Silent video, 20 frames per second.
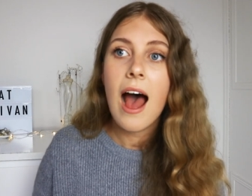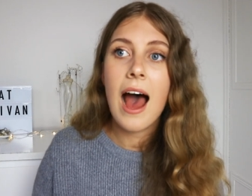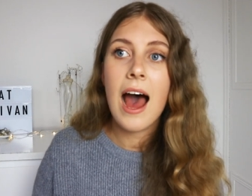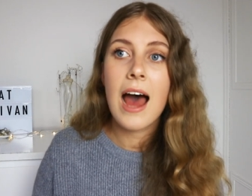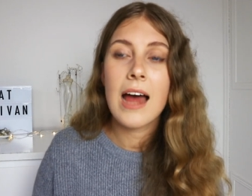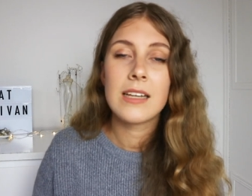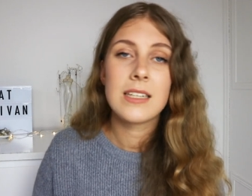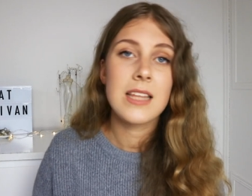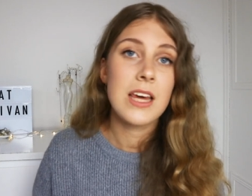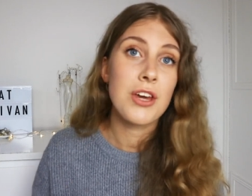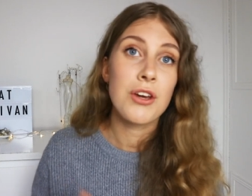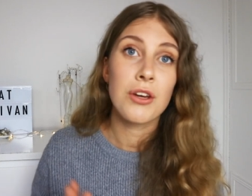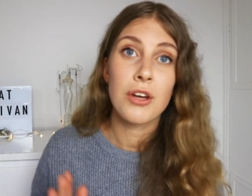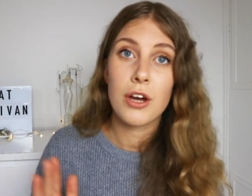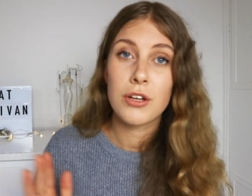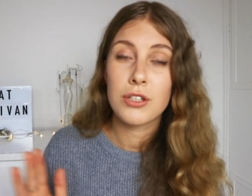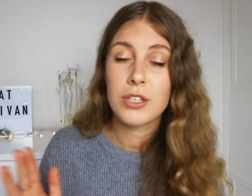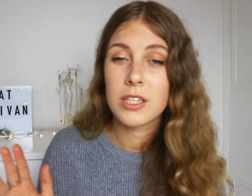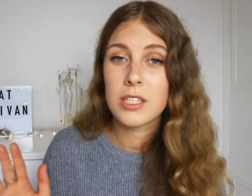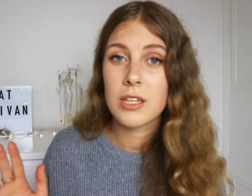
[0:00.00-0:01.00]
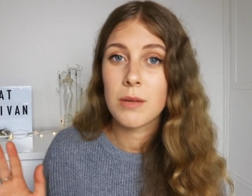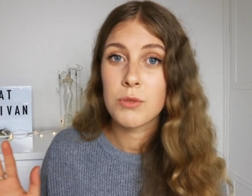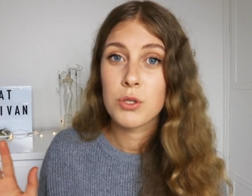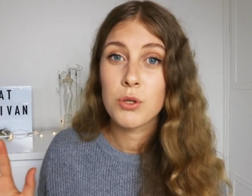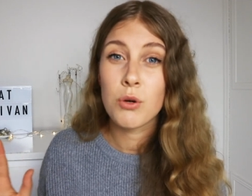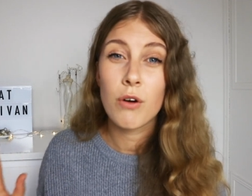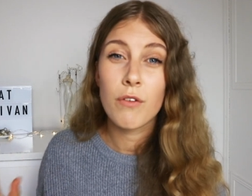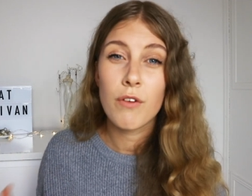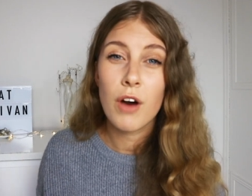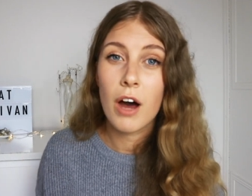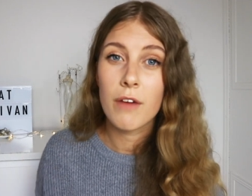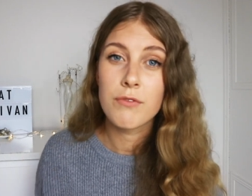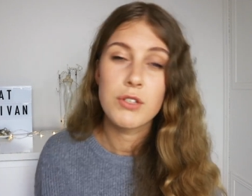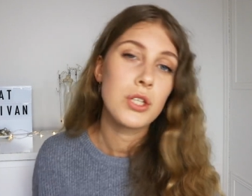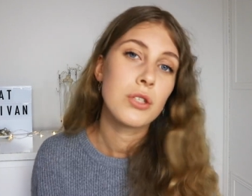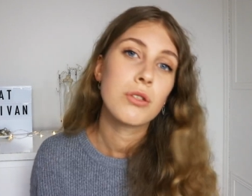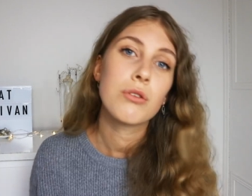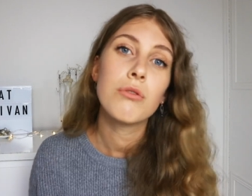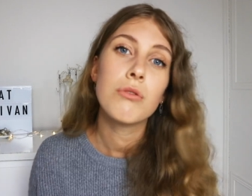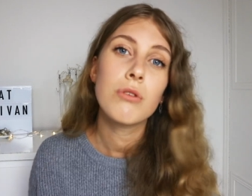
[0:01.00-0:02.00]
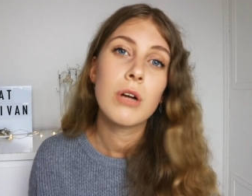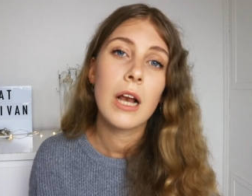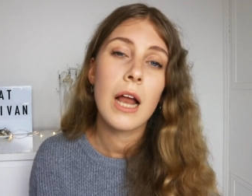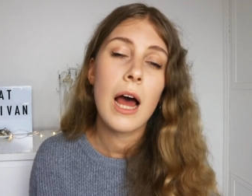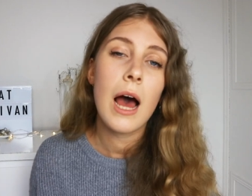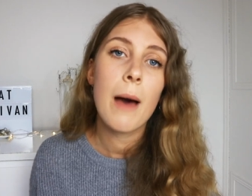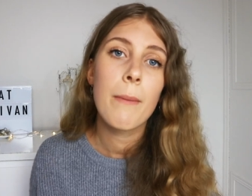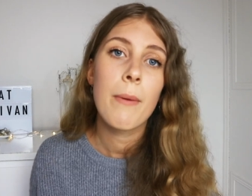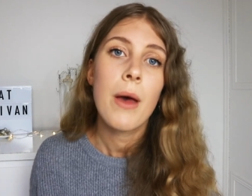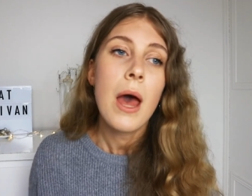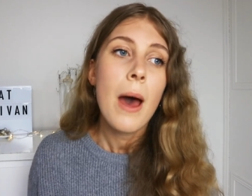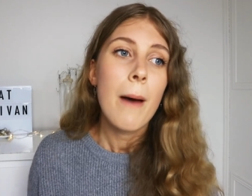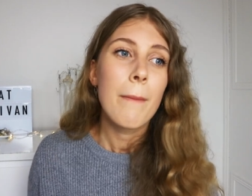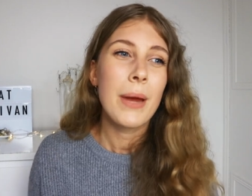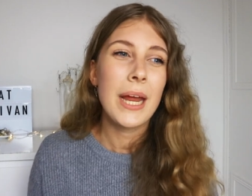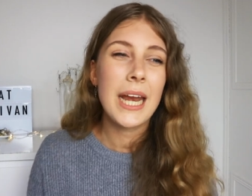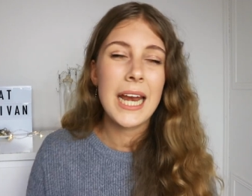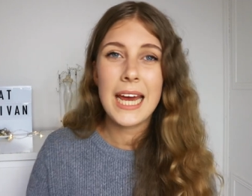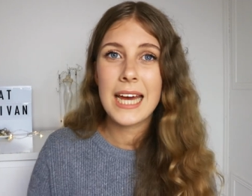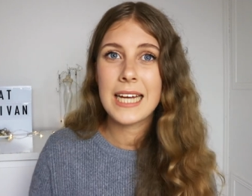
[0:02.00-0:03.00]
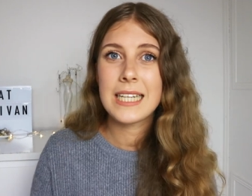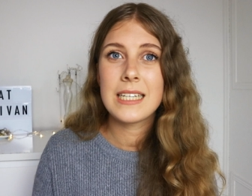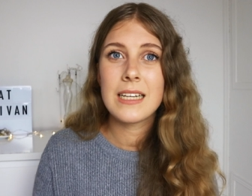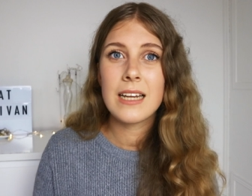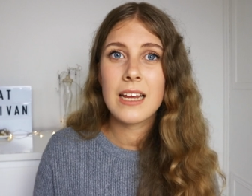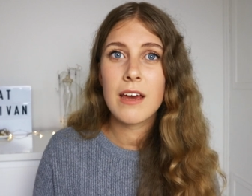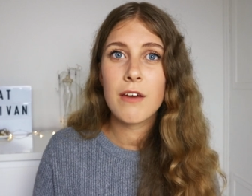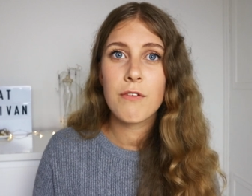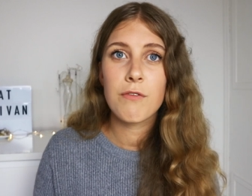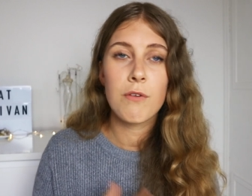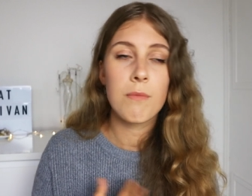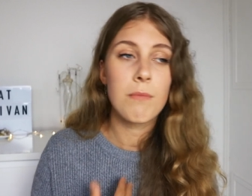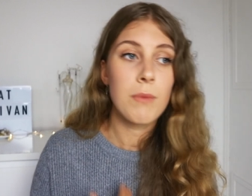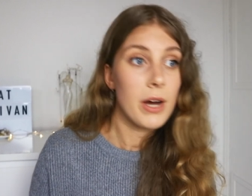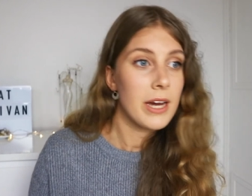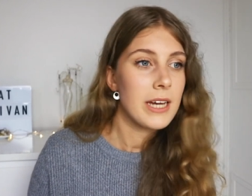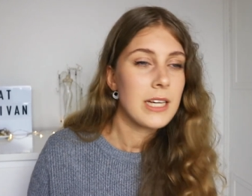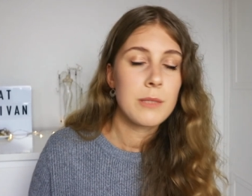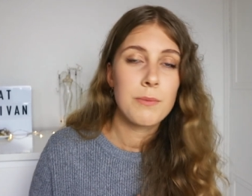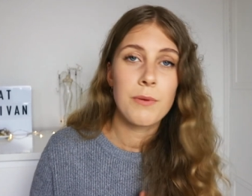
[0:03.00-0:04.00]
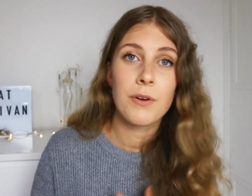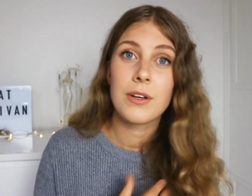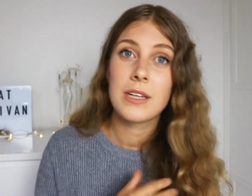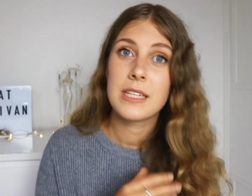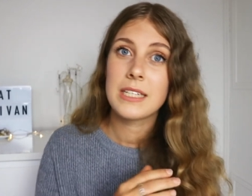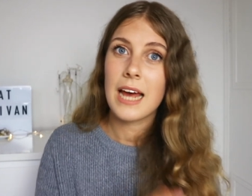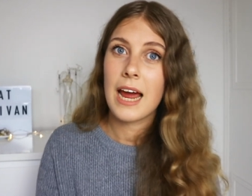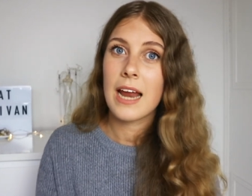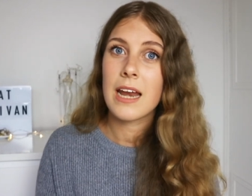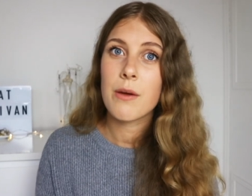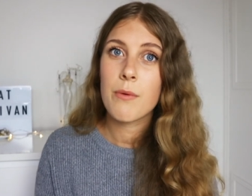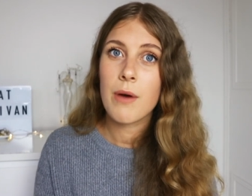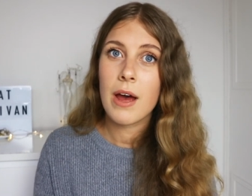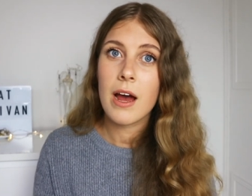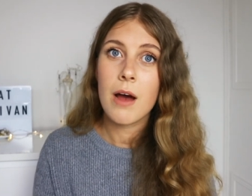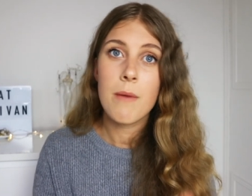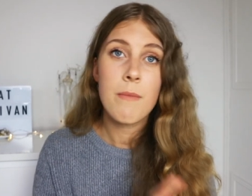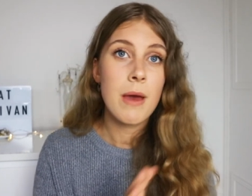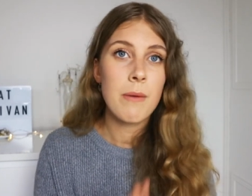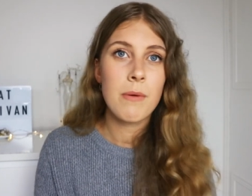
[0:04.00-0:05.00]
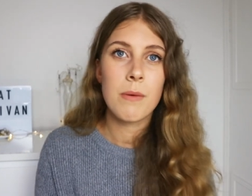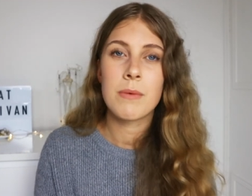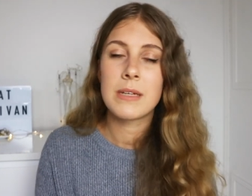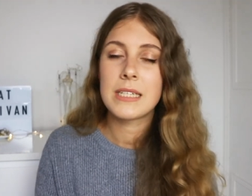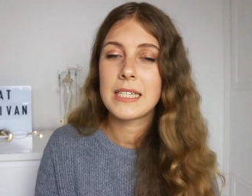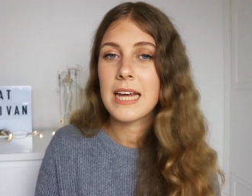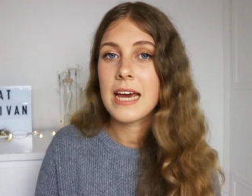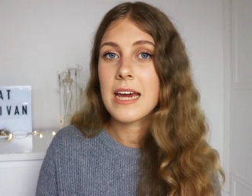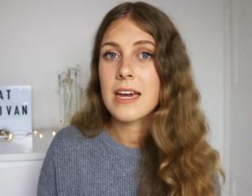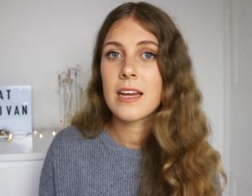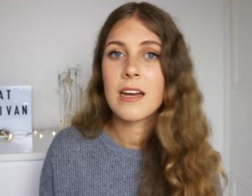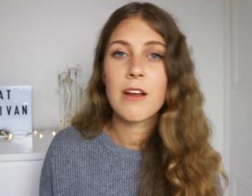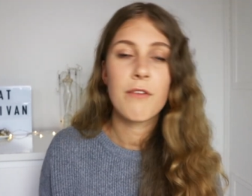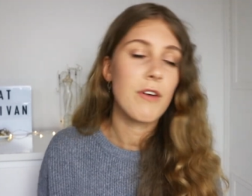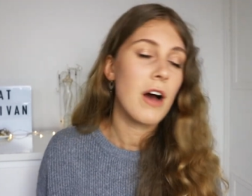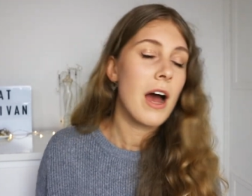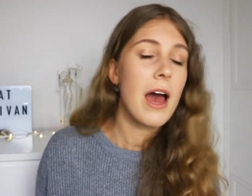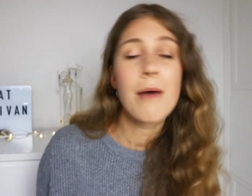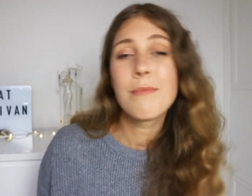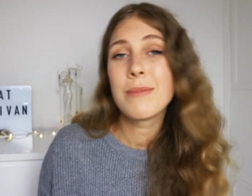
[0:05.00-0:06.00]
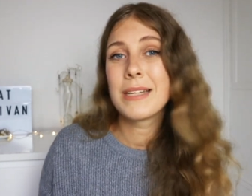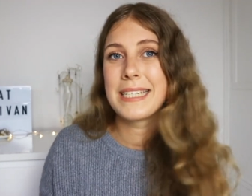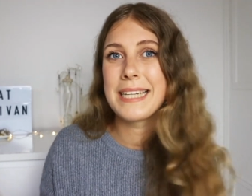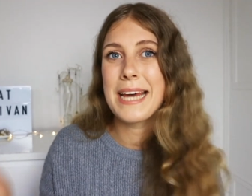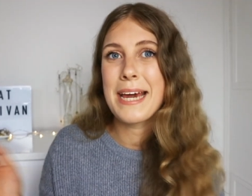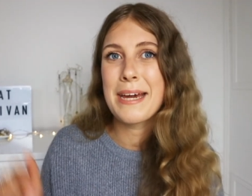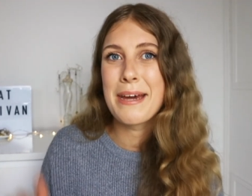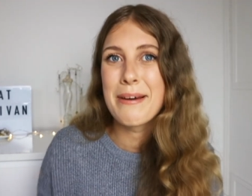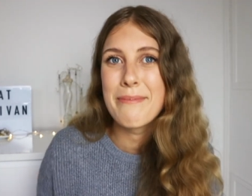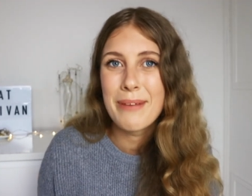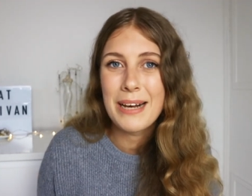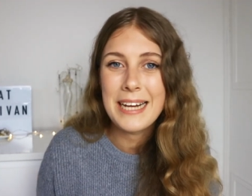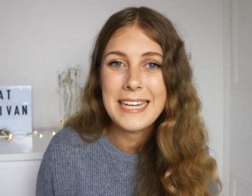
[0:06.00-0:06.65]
and they can go to some sort of after school club. But in Italy, from my experience anyway, I may be mistaken. If I am mistaken,